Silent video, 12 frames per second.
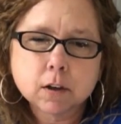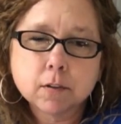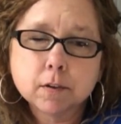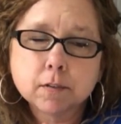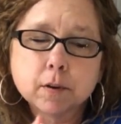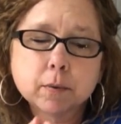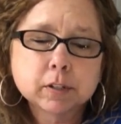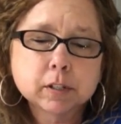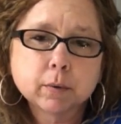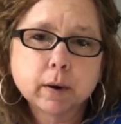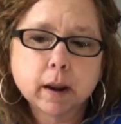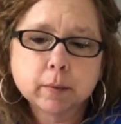Although there were
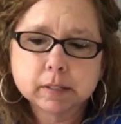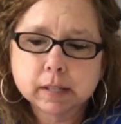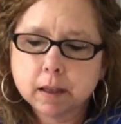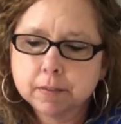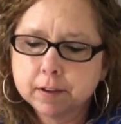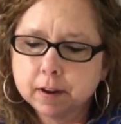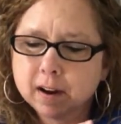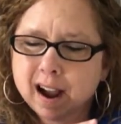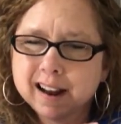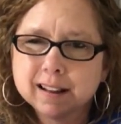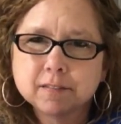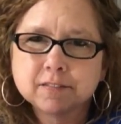some great ones out there,
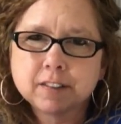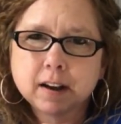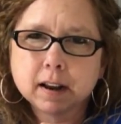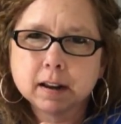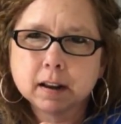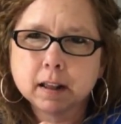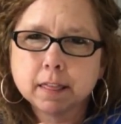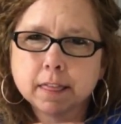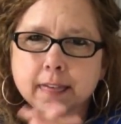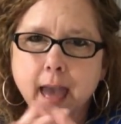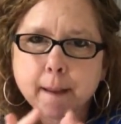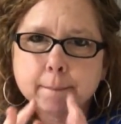I didn't find
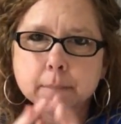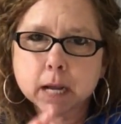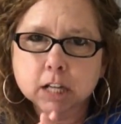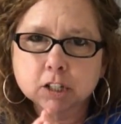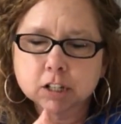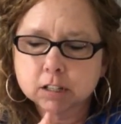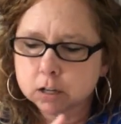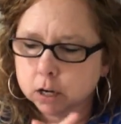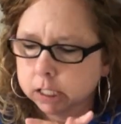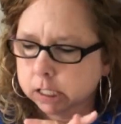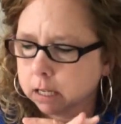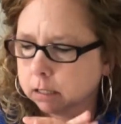that much at the
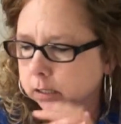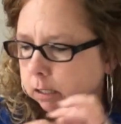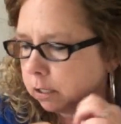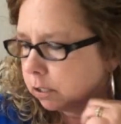yard sales.